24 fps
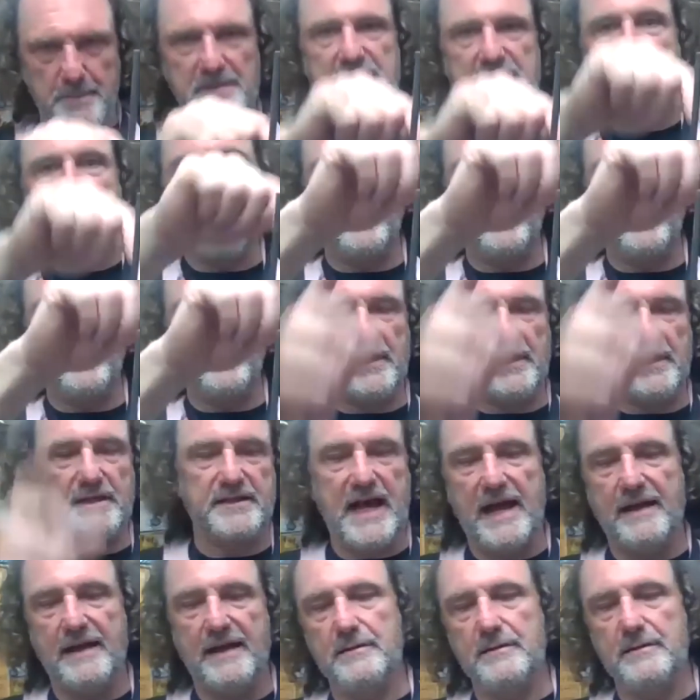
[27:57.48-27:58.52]
and down like
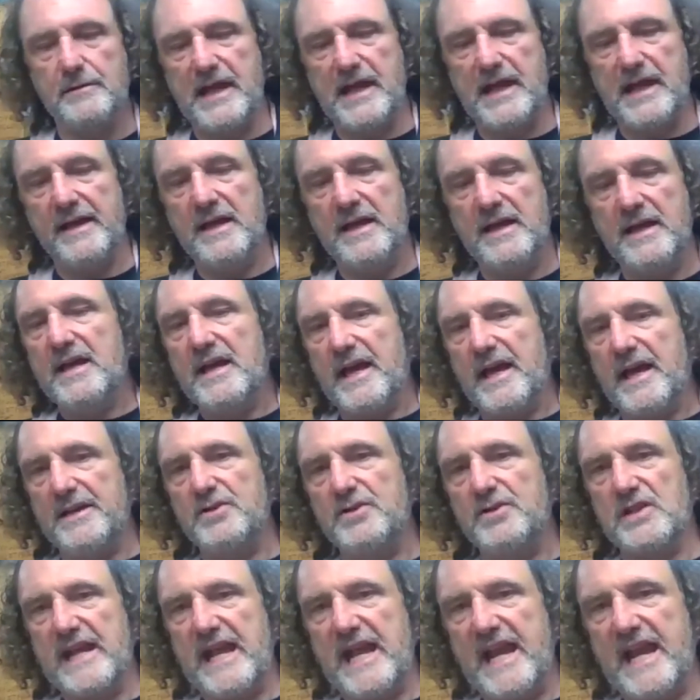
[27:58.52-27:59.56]
that. Okay, and I
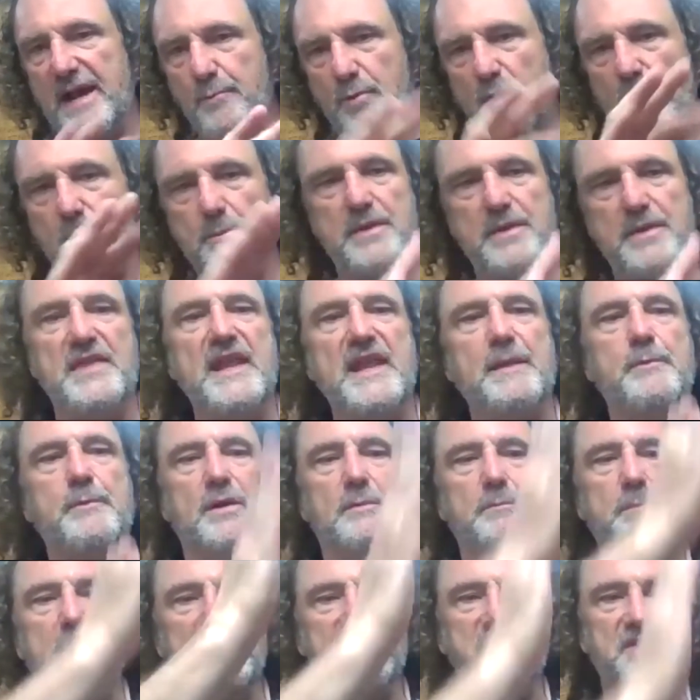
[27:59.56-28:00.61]
usually hammer them, and then I'm
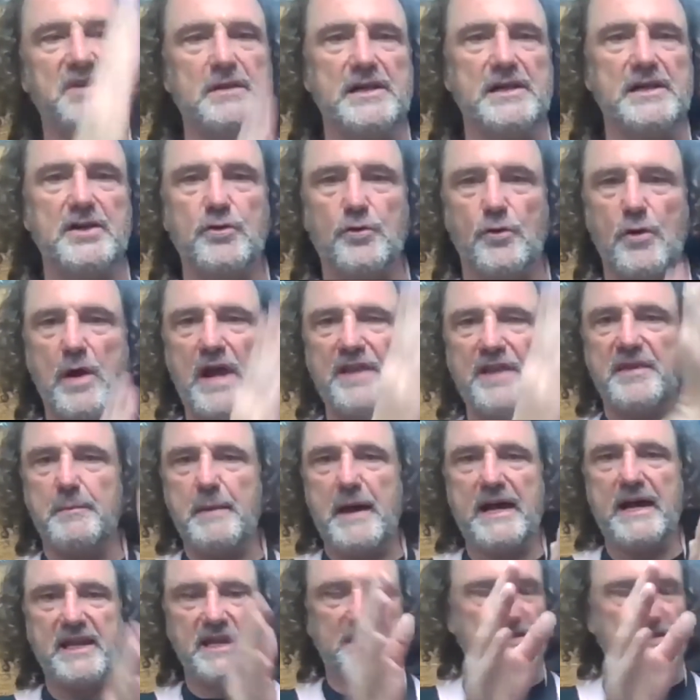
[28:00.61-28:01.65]
going to basically grind them back